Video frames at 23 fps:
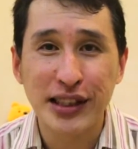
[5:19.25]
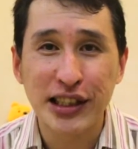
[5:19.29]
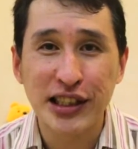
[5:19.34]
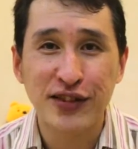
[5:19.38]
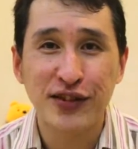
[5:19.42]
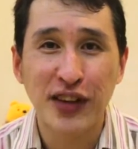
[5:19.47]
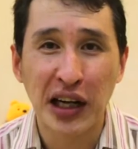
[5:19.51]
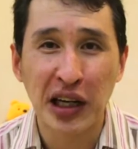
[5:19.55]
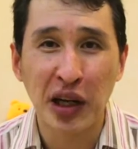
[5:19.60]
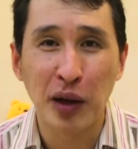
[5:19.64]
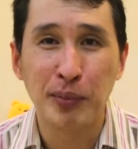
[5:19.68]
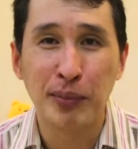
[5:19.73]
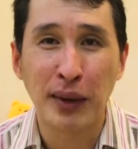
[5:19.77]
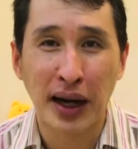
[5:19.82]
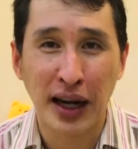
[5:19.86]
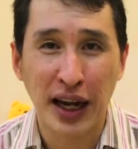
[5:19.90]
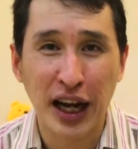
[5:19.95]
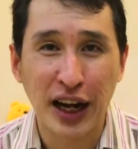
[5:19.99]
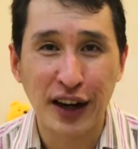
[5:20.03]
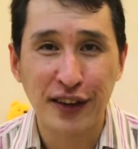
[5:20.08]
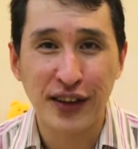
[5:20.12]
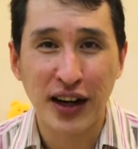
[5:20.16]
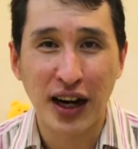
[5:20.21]
develop my
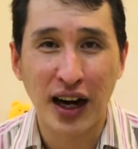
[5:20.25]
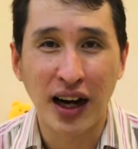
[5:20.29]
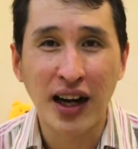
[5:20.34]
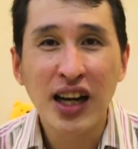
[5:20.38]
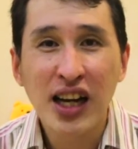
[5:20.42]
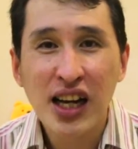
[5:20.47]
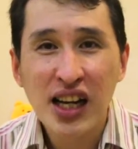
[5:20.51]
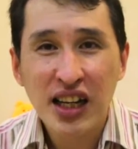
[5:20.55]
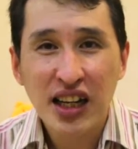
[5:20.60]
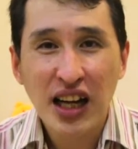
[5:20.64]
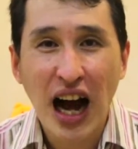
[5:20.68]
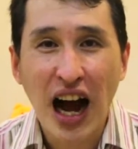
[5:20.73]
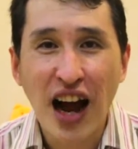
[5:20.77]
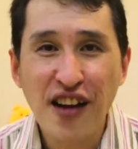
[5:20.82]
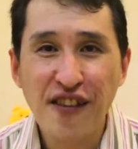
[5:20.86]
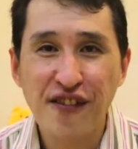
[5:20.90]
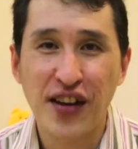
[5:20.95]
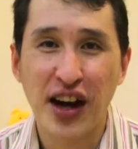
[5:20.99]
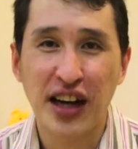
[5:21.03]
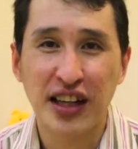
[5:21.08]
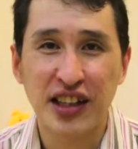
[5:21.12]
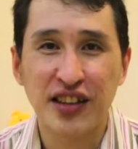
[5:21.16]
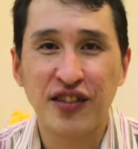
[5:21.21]
FI, I
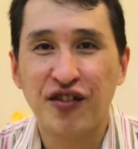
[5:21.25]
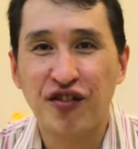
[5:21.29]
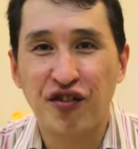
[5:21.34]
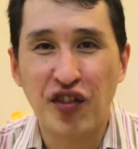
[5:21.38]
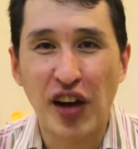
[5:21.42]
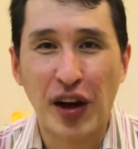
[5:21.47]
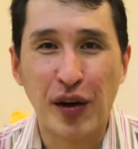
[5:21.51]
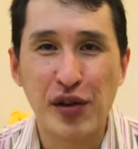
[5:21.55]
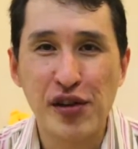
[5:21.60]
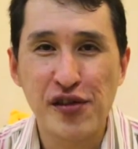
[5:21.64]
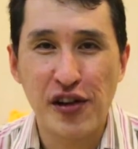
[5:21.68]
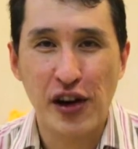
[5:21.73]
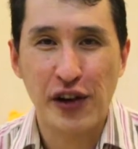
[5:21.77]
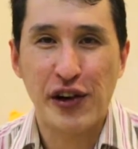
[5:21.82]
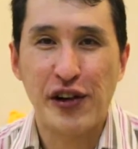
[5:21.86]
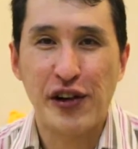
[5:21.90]
find it very